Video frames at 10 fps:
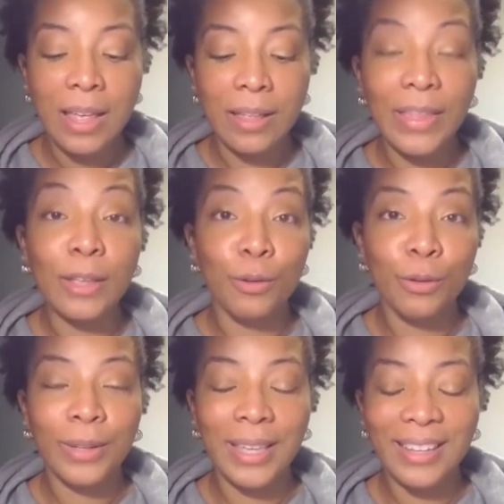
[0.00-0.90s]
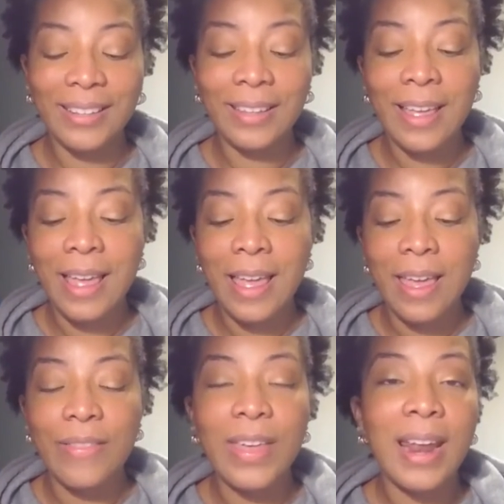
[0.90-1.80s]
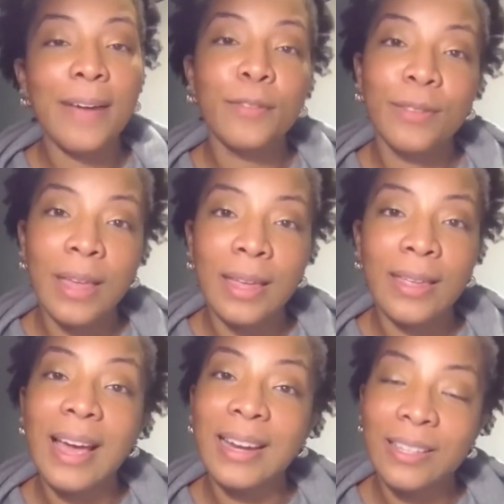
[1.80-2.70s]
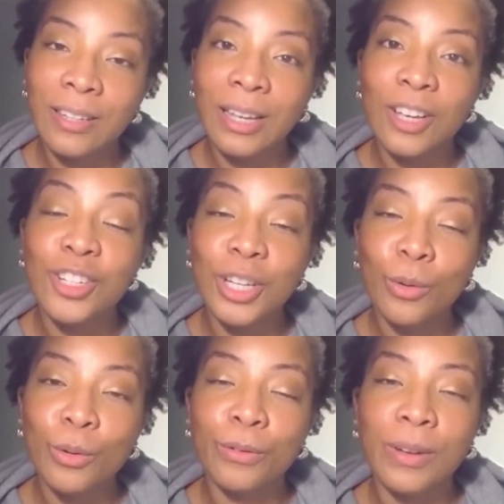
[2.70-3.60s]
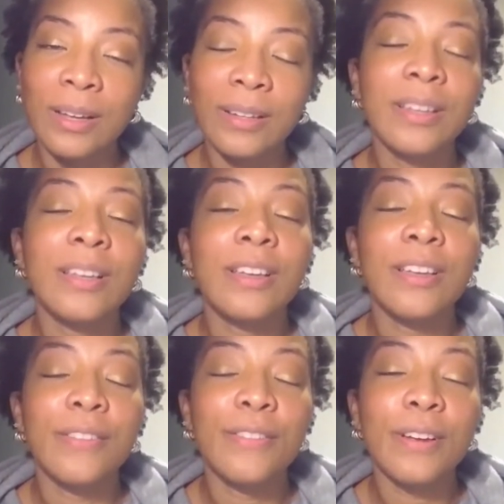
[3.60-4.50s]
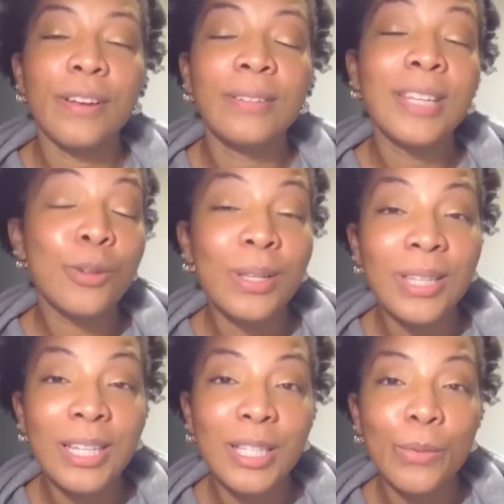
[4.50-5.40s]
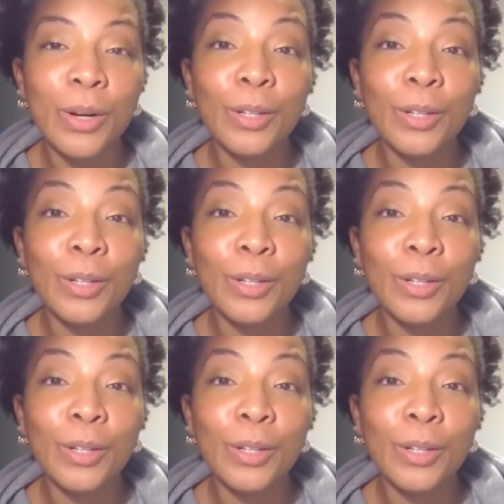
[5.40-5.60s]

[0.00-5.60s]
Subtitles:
Thank you, Kit. Then I have to thank Alexandra Shirokova, the District 61